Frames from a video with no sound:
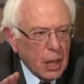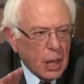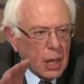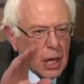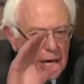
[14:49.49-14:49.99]

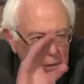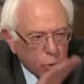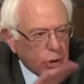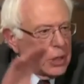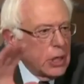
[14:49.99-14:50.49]
I am
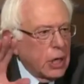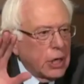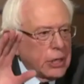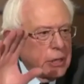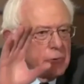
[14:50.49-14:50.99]
working
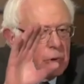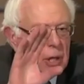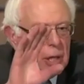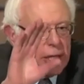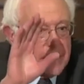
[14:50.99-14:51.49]
on
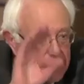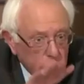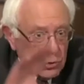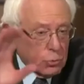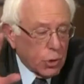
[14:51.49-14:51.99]

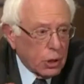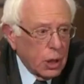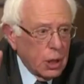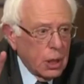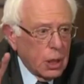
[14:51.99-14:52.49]
continue to work
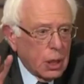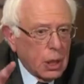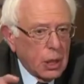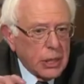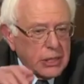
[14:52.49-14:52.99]

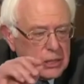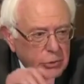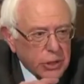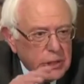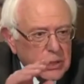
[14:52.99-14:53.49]
on a
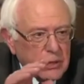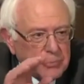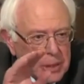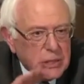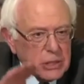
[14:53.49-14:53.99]
series of
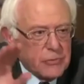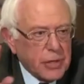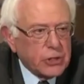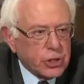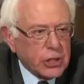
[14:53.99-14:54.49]
pieces of
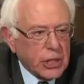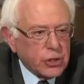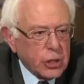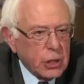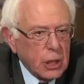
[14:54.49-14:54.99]

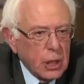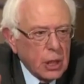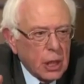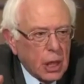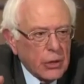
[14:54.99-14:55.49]
legislation
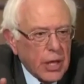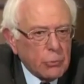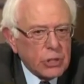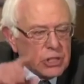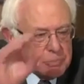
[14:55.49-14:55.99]
that
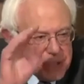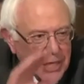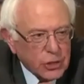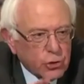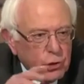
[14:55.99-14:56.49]
would
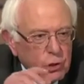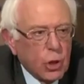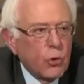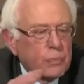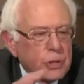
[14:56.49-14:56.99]
substantially
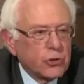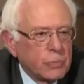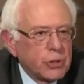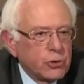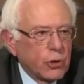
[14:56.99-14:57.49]
lower
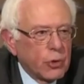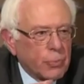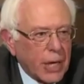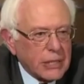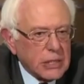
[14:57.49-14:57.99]
prescription drug
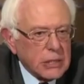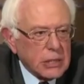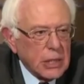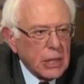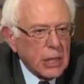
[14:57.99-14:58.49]

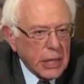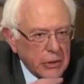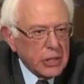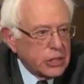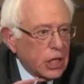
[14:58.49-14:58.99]
prices
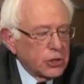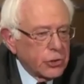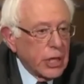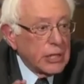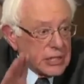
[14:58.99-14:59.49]
in this country and